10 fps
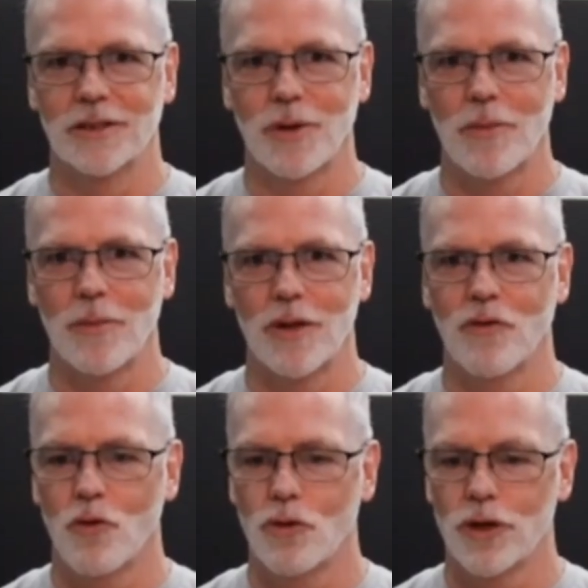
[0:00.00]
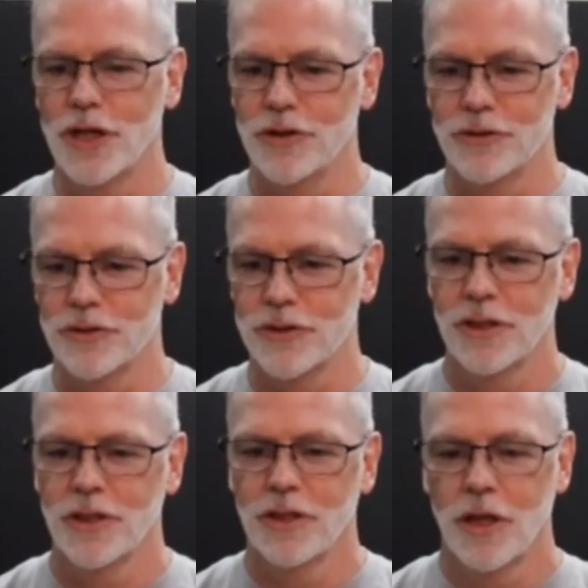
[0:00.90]
probably 4 years.
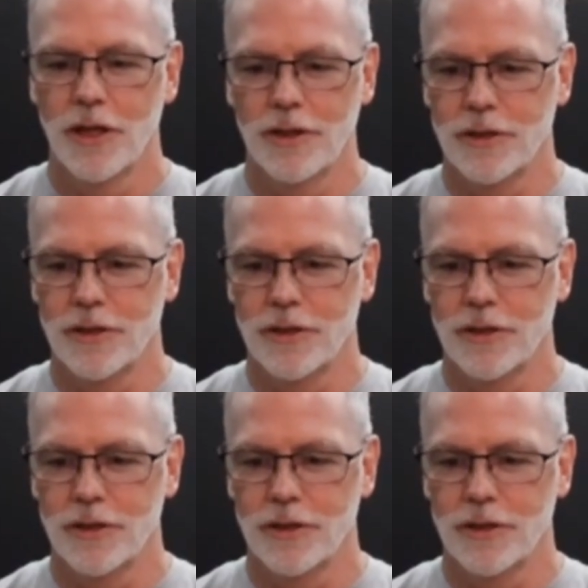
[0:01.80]
It